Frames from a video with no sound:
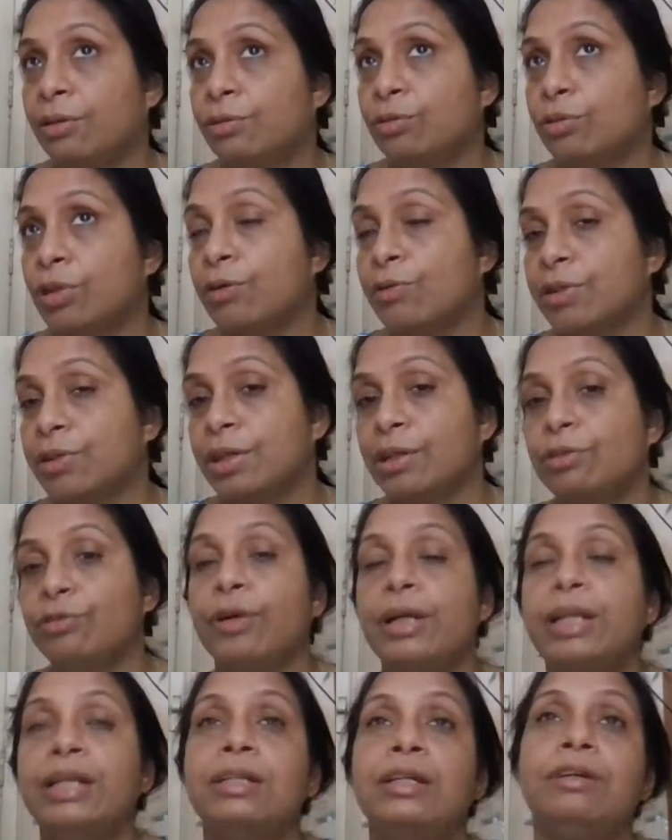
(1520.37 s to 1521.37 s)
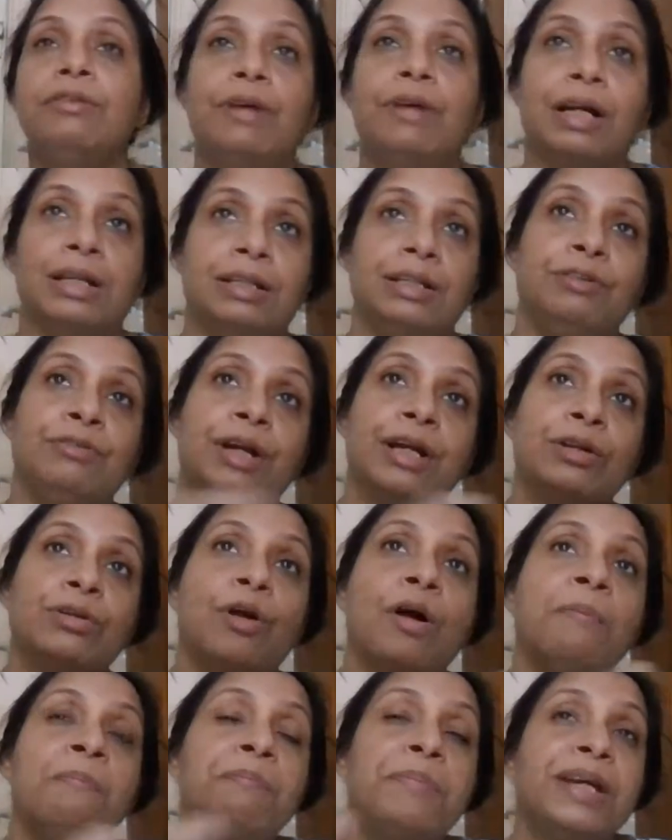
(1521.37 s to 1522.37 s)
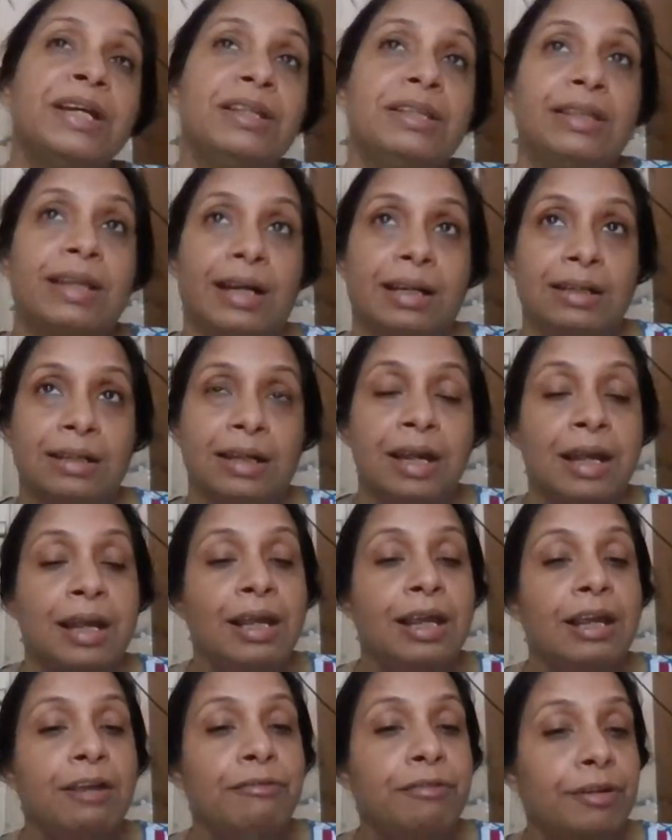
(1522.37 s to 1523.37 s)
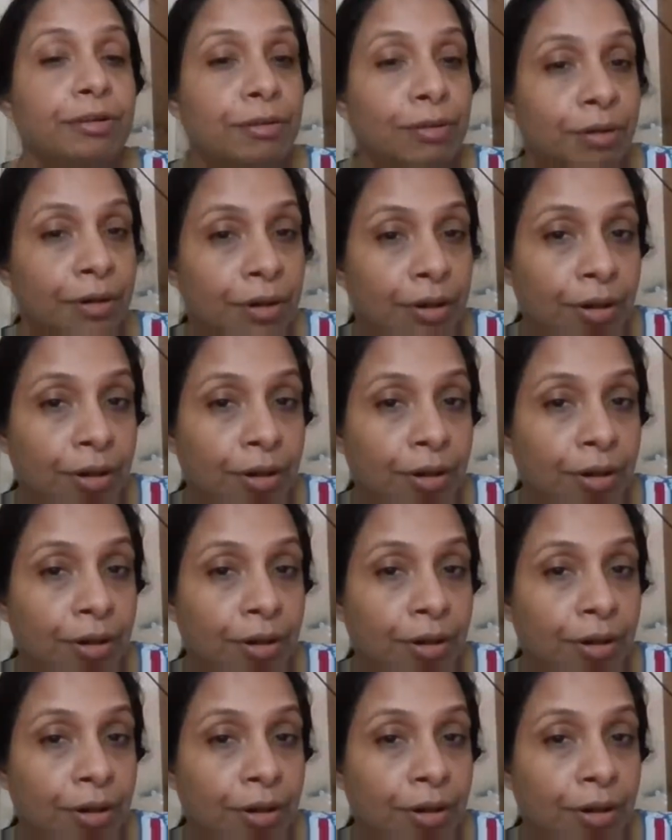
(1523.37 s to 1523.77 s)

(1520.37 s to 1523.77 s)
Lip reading: 2021. You can compare that if you